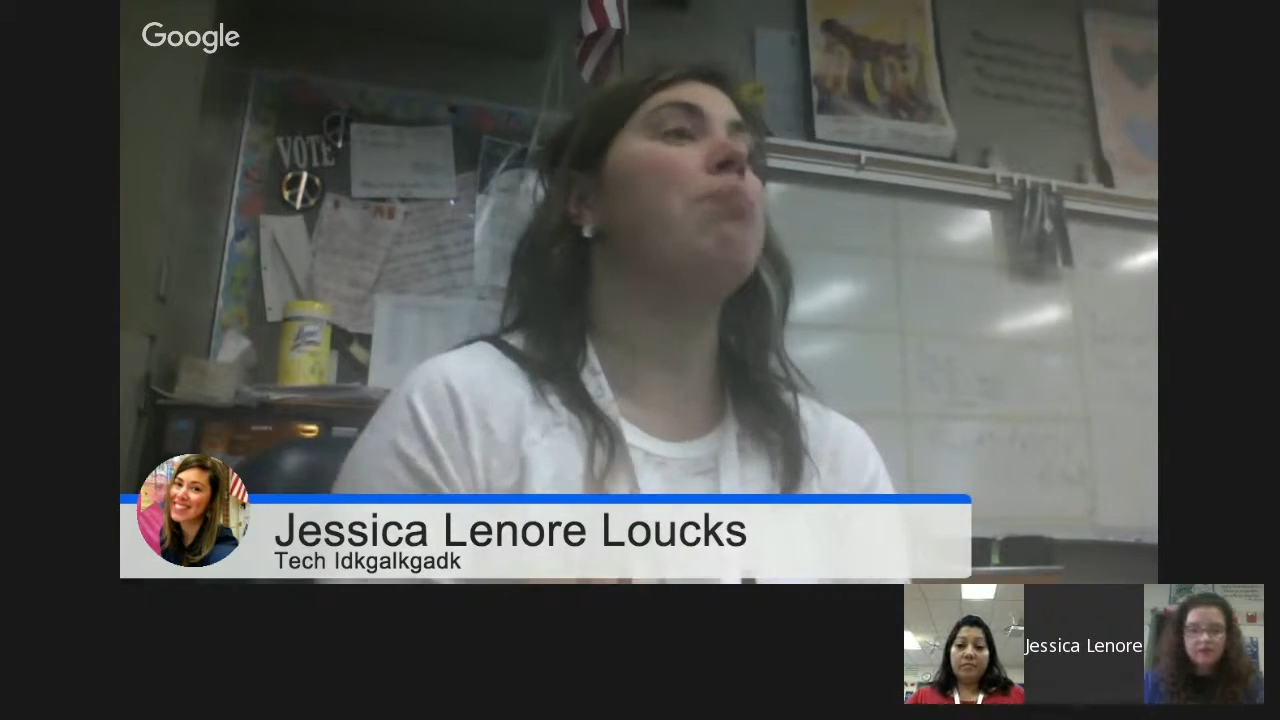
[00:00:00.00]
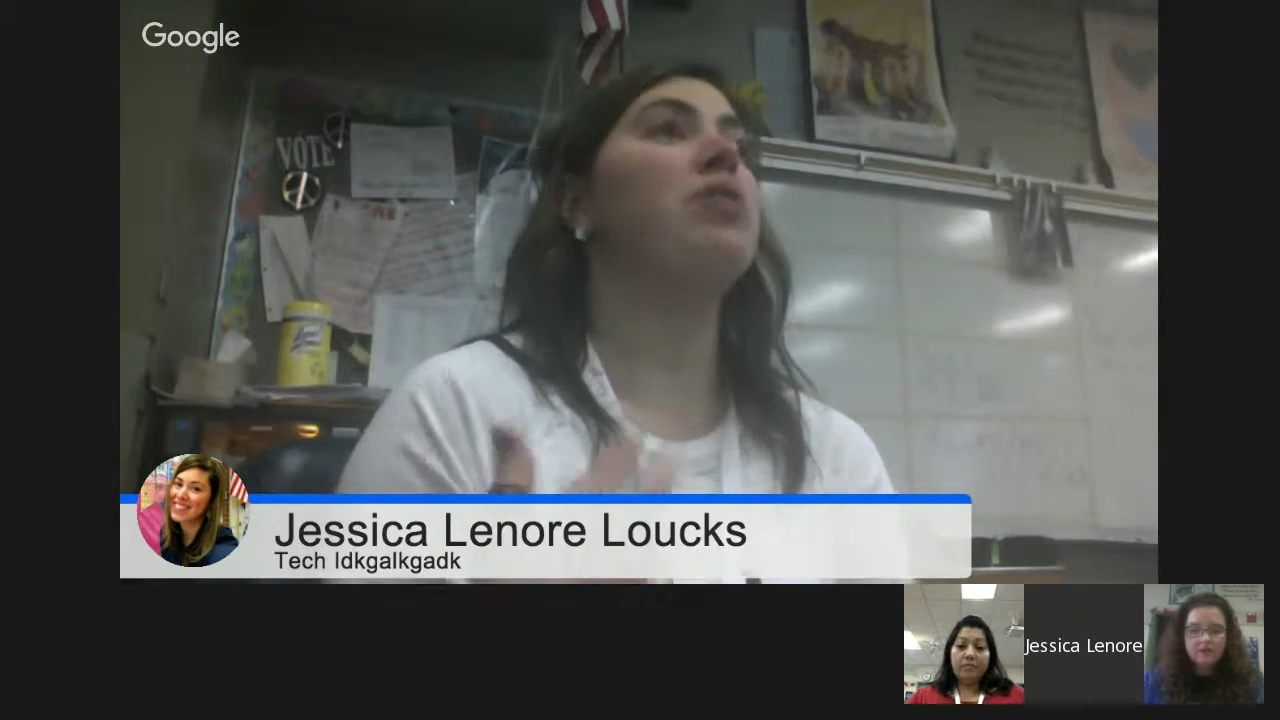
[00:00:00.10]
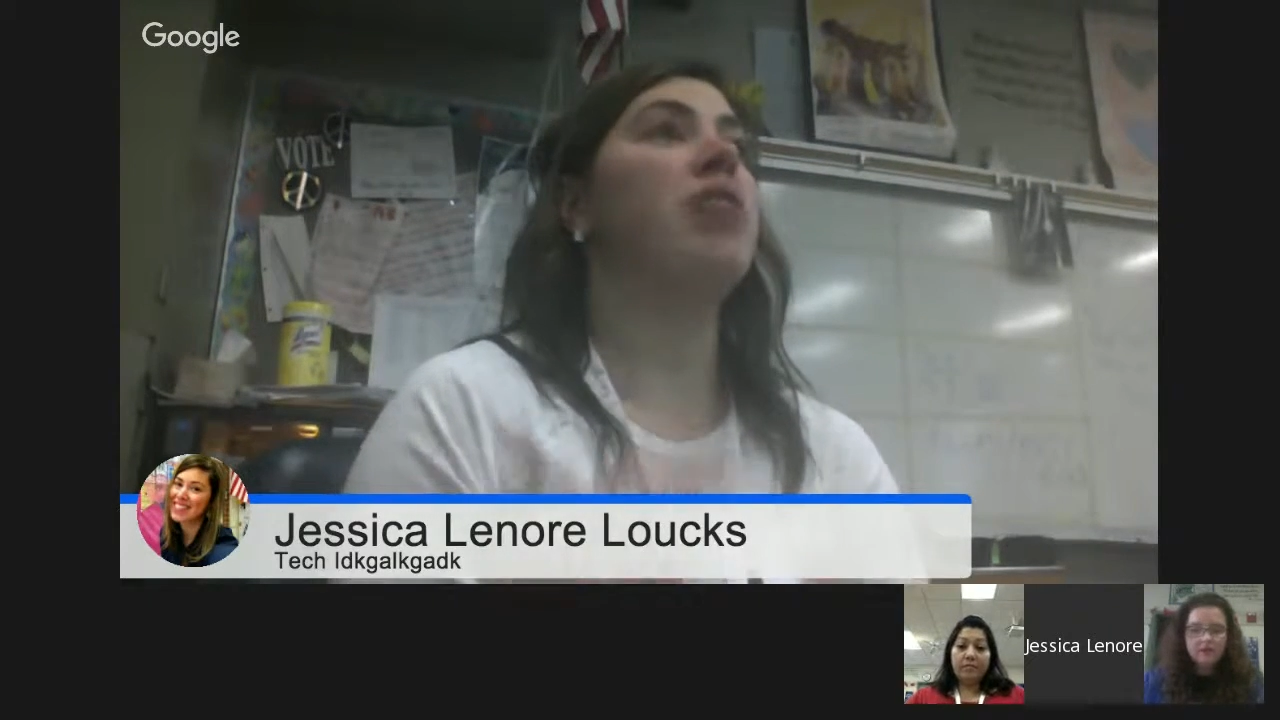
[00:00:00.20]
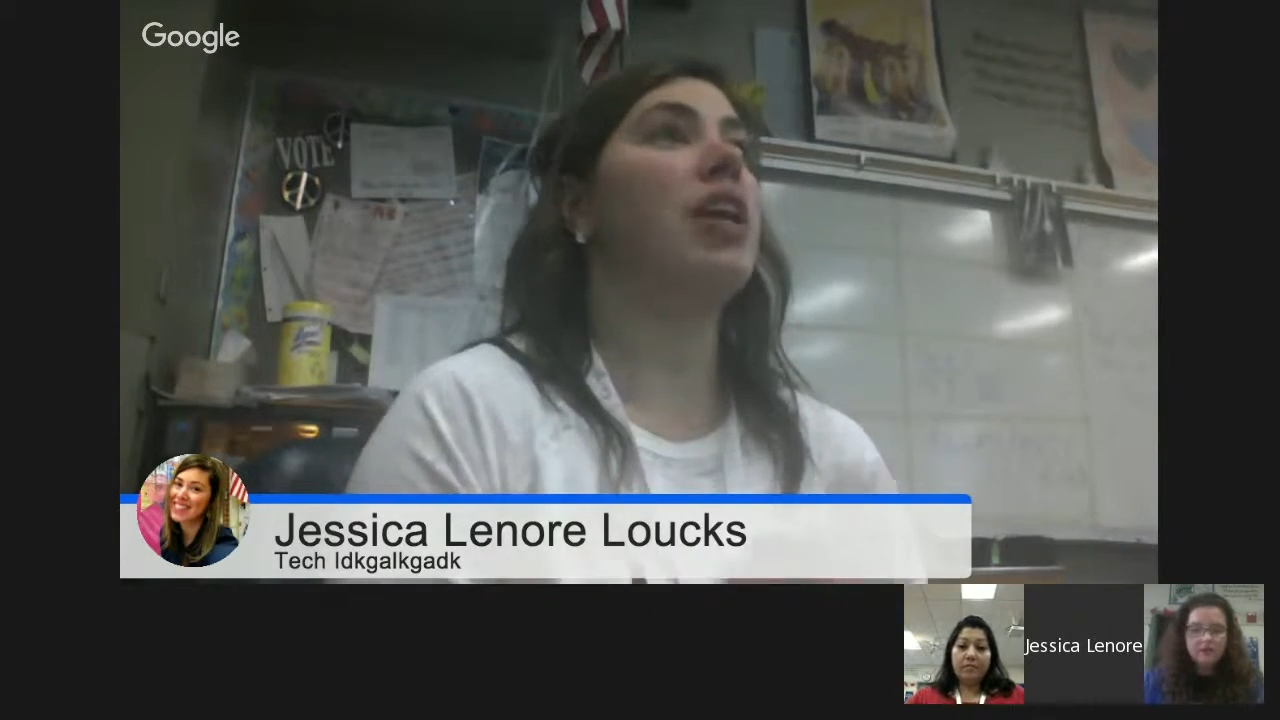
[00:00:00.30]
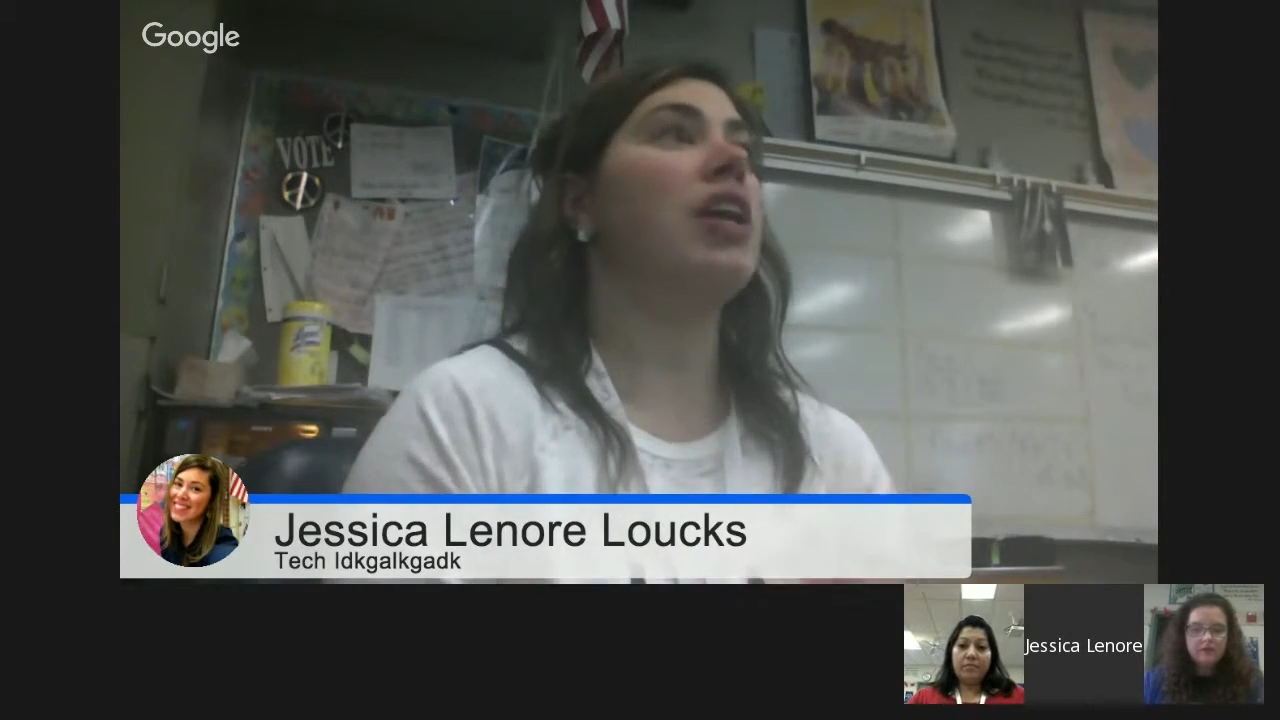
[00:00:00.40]

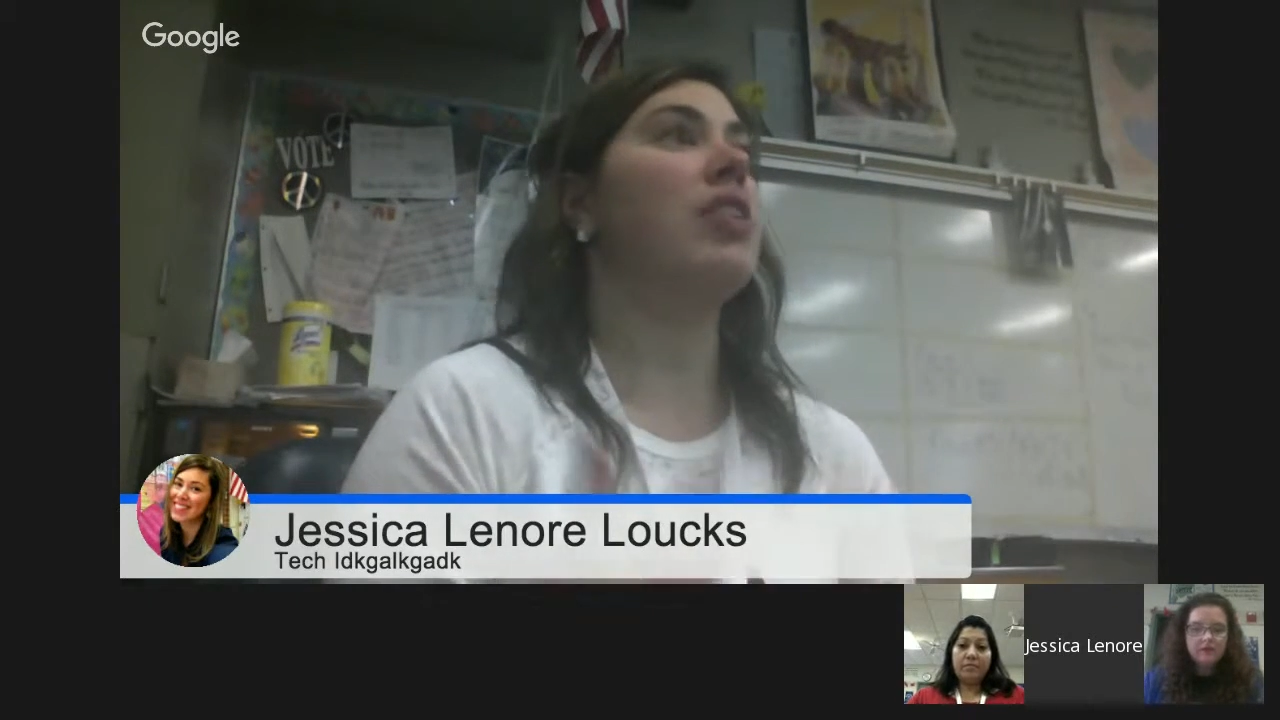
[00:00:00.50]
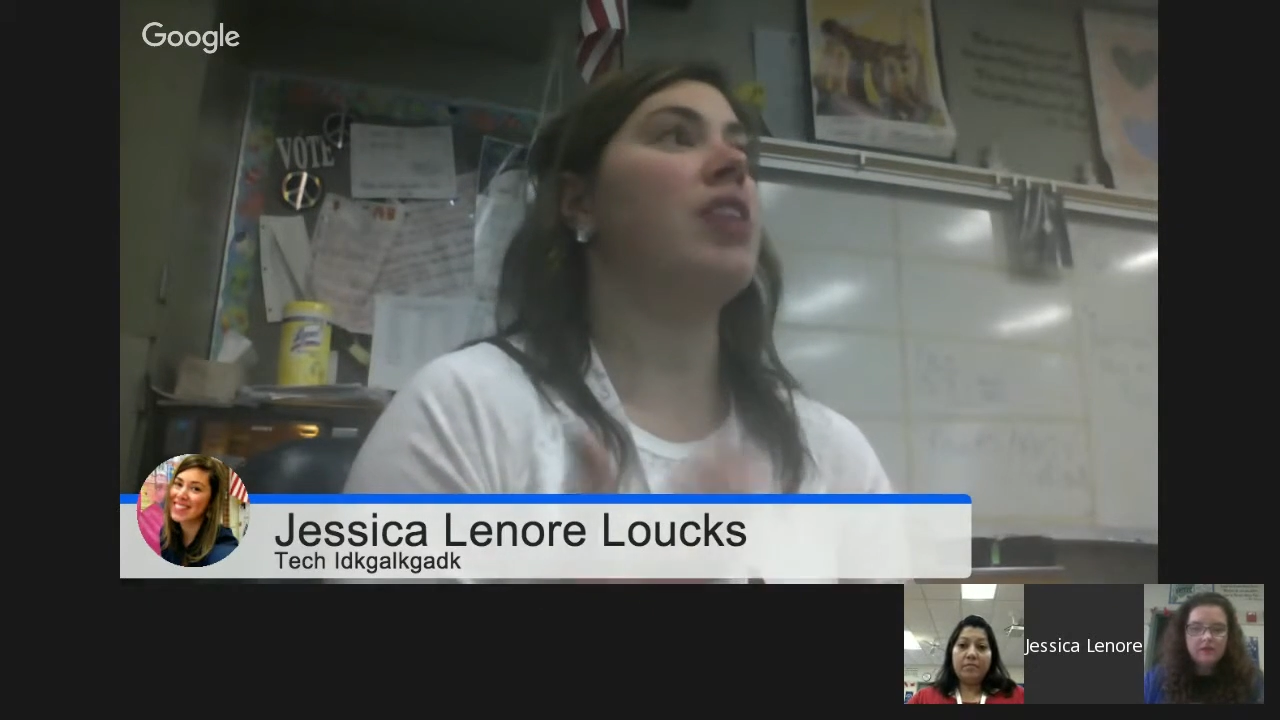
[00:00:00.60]
presenting a